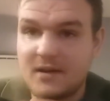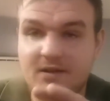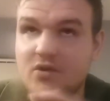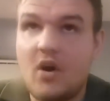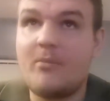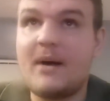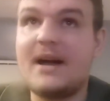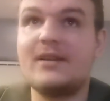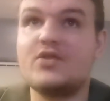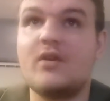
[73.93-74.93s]
It's not
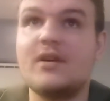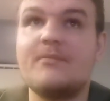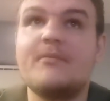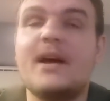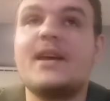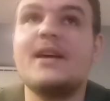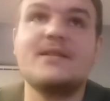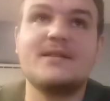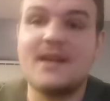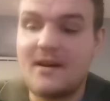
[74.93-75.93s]
about trying to make it
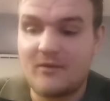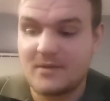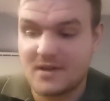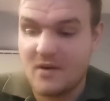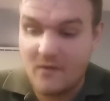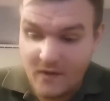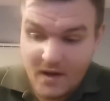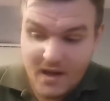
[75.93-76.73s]
to sell it for myself.